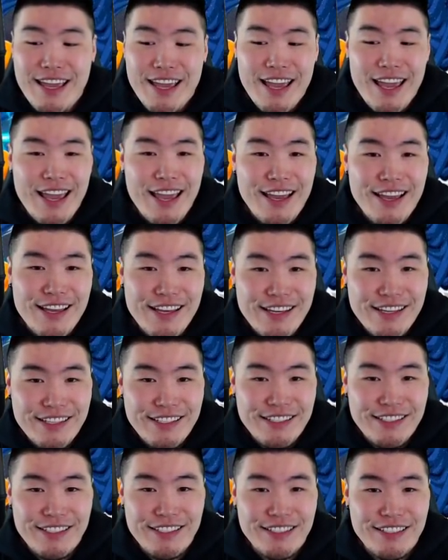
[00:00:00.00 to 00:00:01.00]

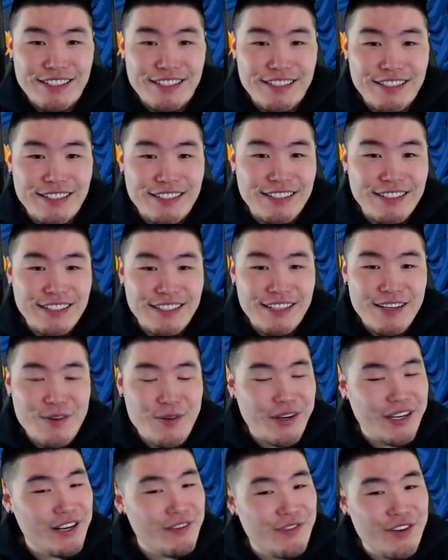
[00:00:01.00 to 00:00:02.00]
And
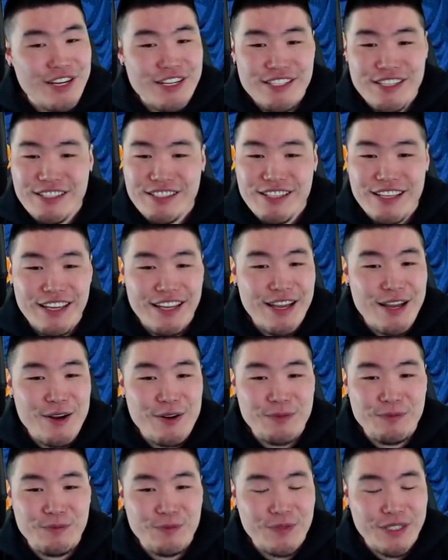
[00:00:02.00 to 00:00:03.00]
we're gonna finish this thing out.
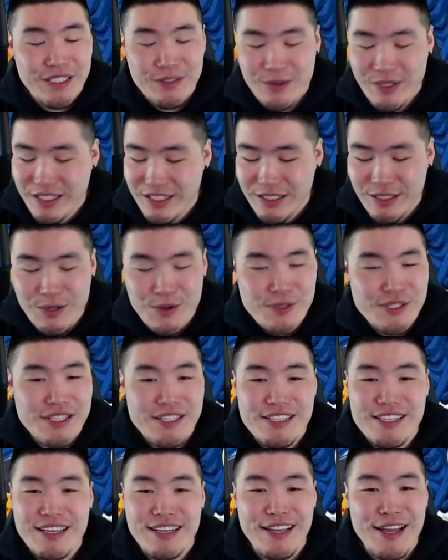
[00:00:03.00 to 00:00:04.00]
We're gonna, we're gonna close this
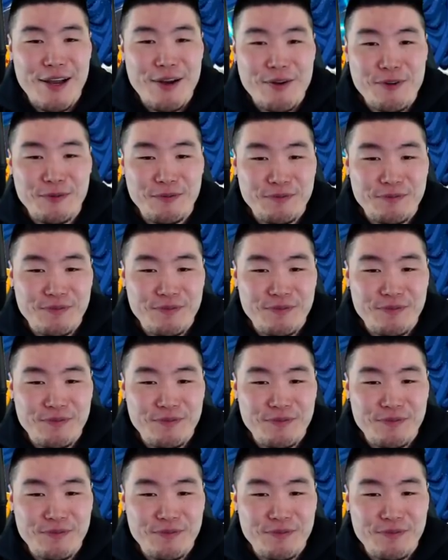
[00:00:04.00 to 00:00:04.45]
thing out.